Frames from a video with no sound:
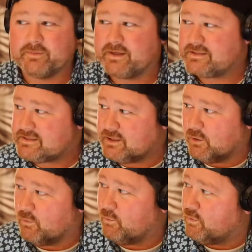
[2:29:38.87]
It's
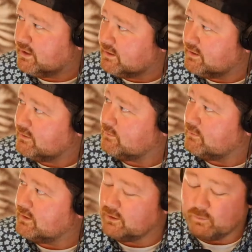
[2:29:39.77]
still really,
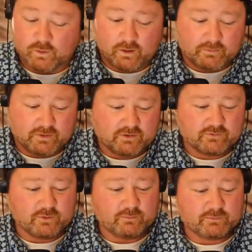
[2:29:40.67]
really warm in
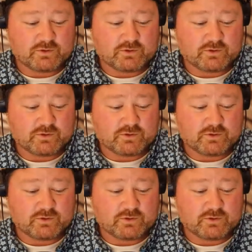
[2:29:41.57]
this room,